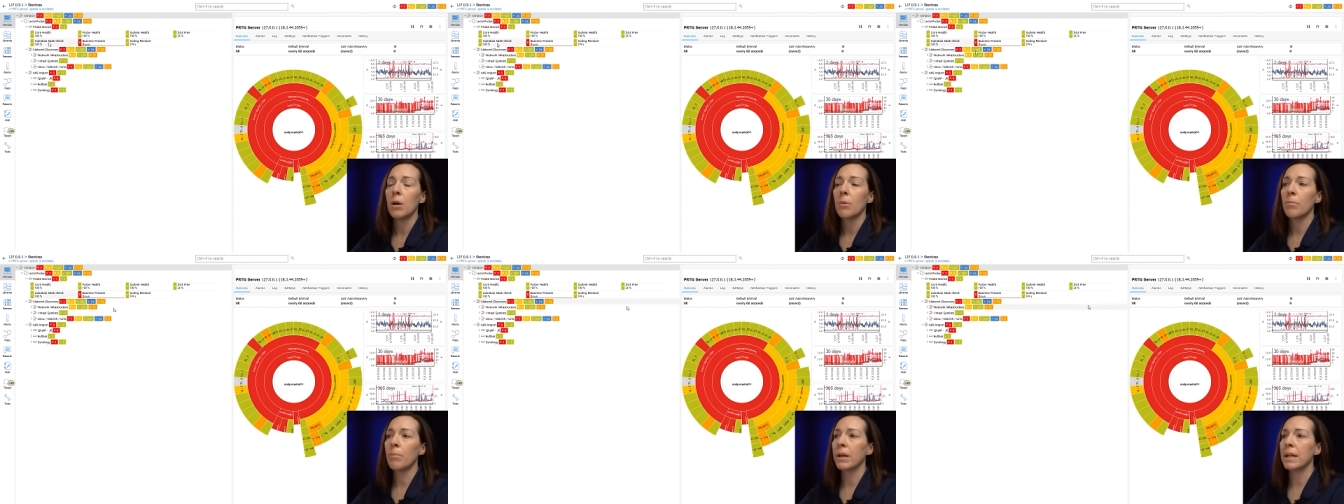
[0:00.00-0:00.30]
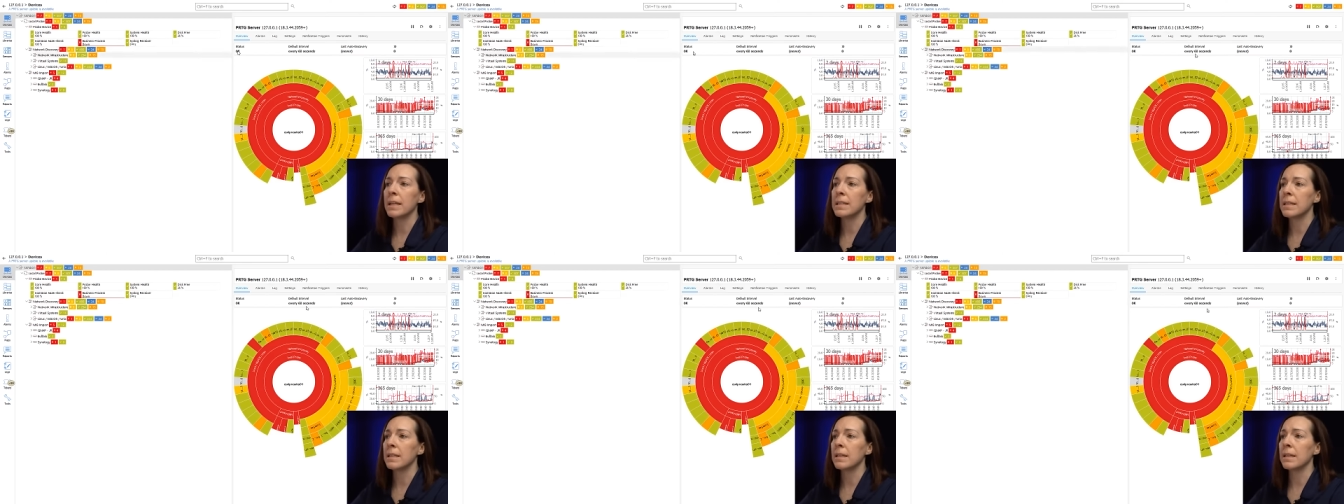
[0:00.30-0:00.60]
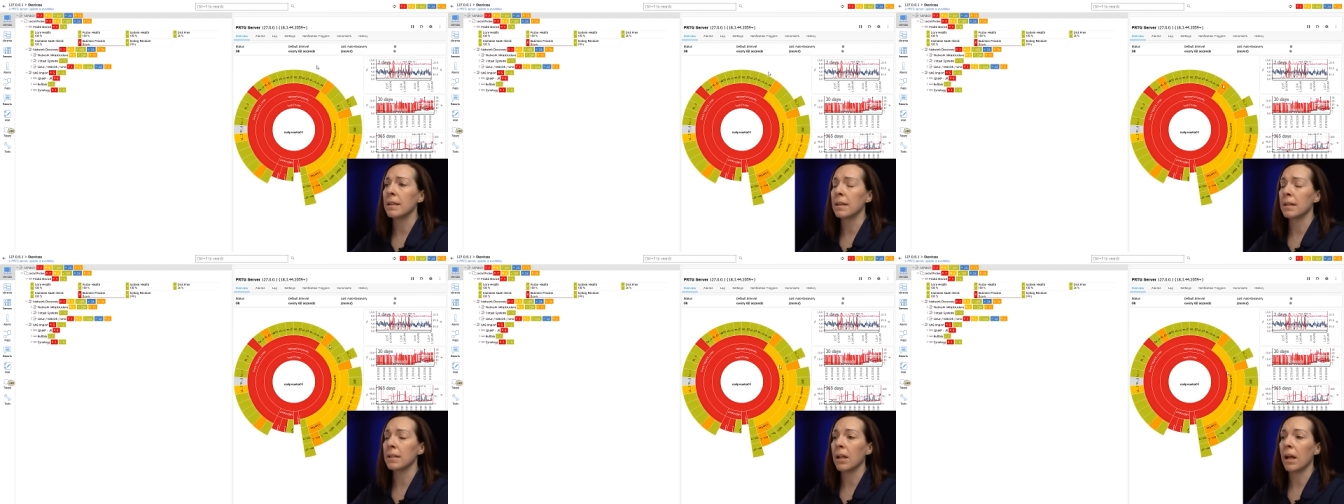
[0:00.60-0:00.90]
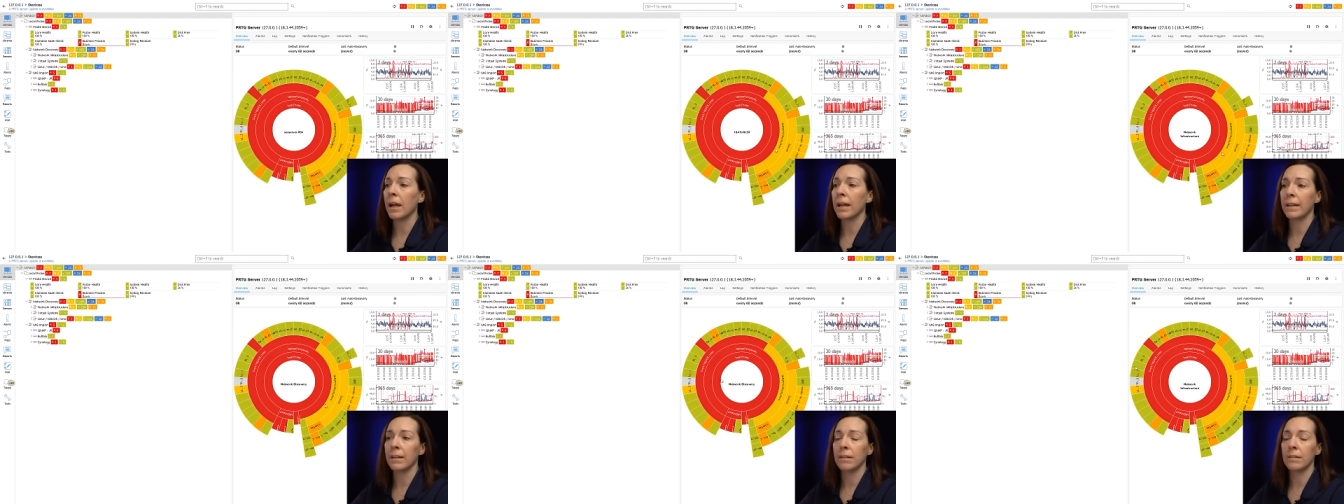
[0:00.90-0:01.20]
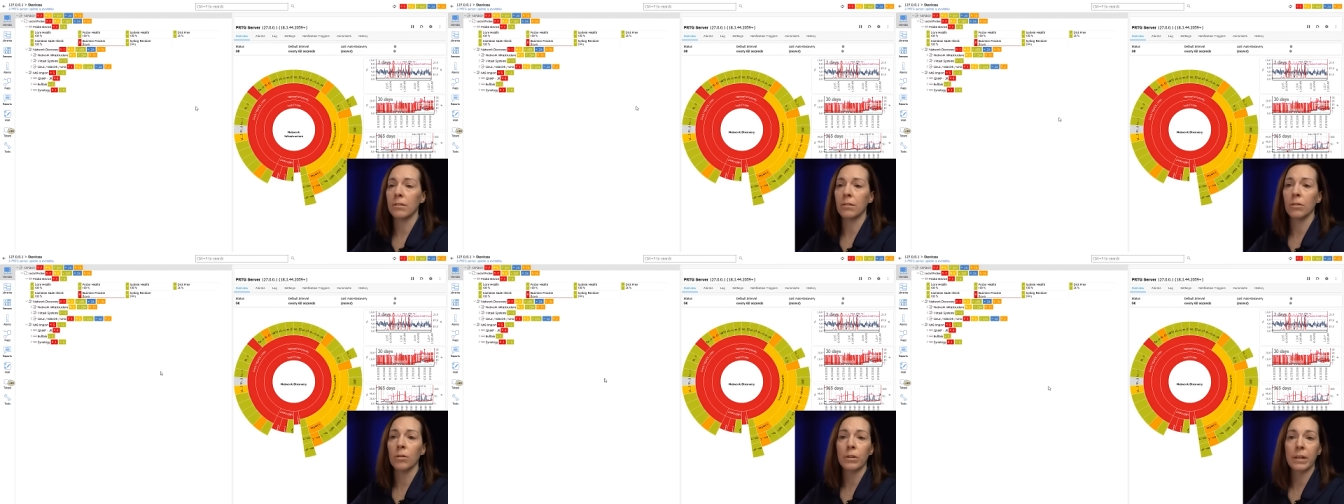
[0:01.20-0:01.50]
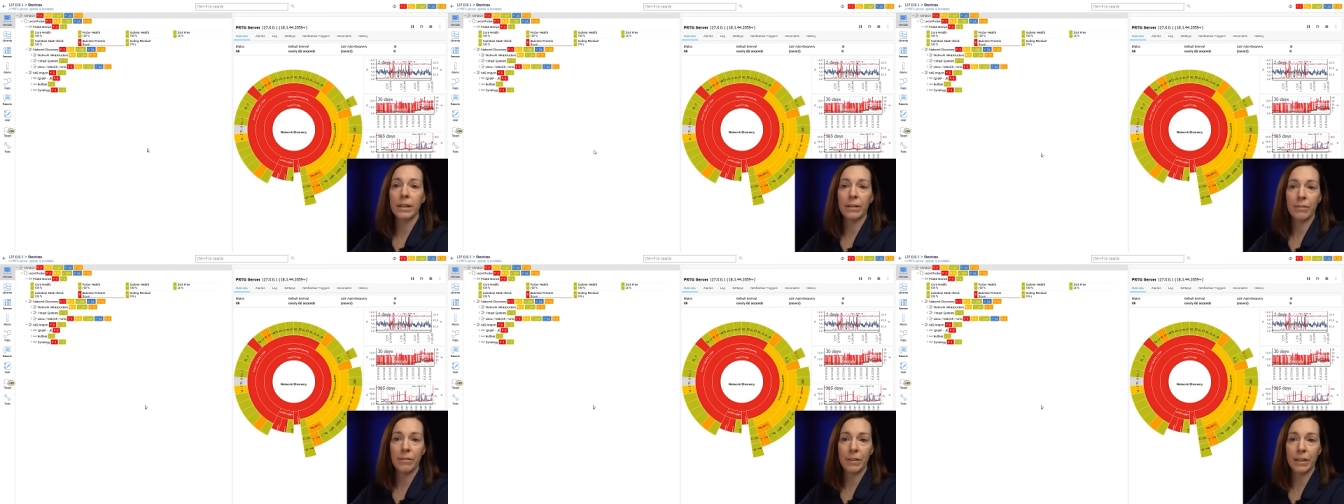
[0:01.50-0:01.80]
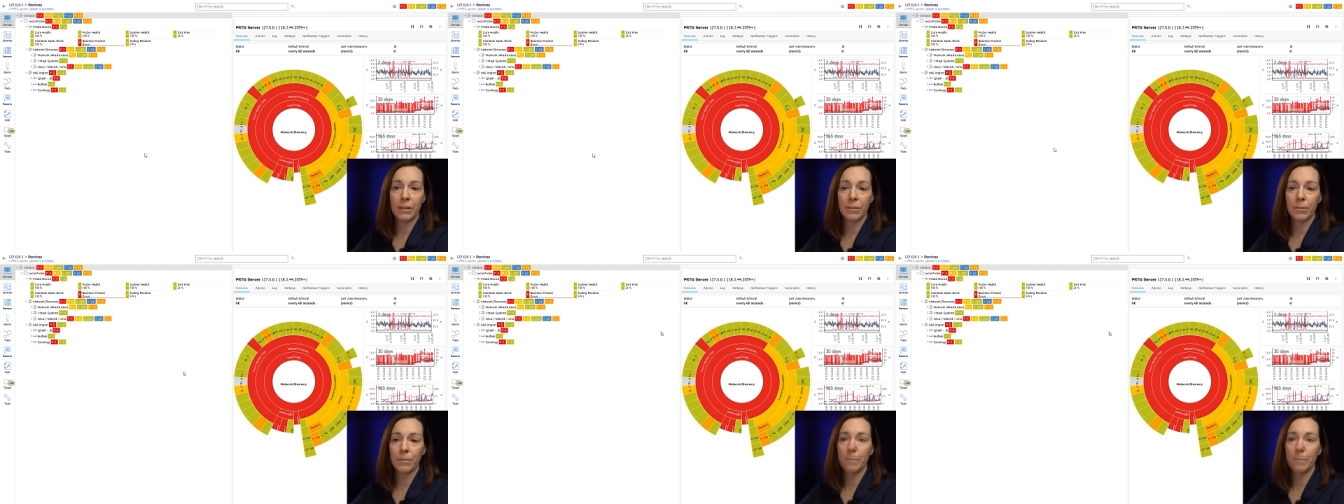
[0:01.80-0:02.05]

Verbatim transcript: but it's in a client look and feel.